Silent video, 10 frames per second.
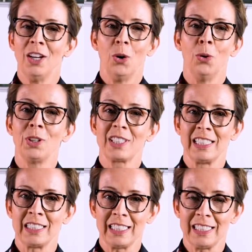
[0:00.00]
all
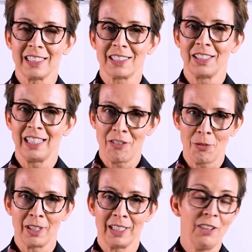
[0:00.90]
attendees so that
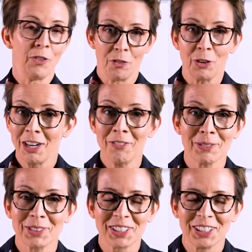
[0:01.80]
everyone, if you feel
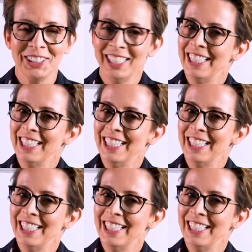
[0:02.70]
comfortable to,